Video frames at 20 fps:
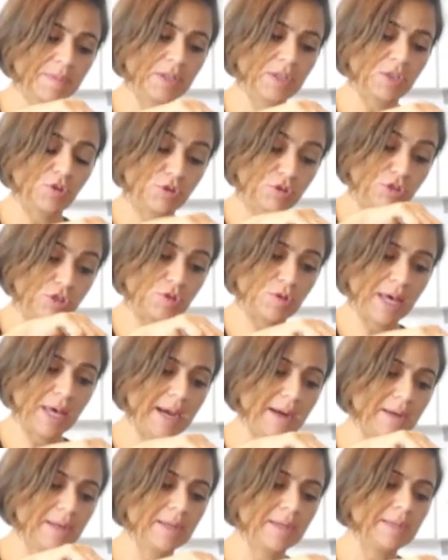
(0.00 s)
You could do
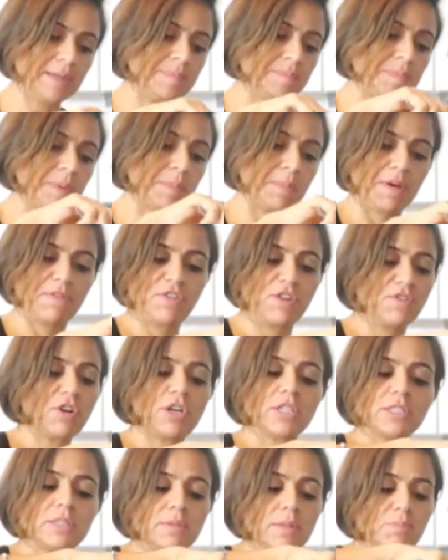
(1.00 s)
that. But if you've
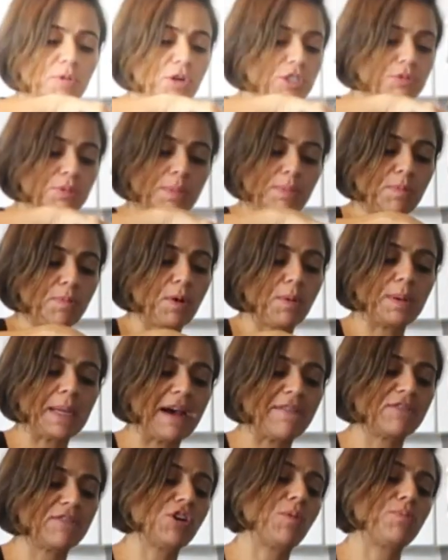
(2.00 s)
got, most people probably
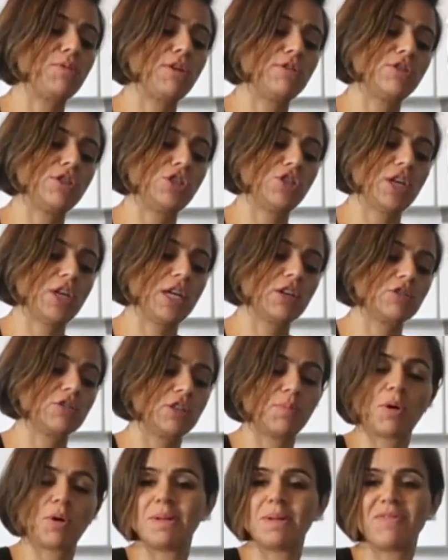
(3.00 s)
haven't got protein shake because you're
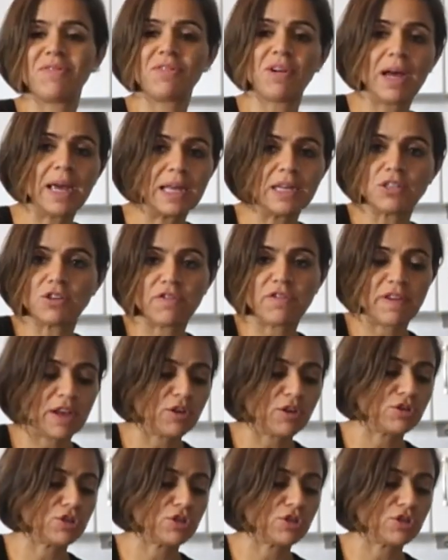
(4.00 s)
probably frightened of it, you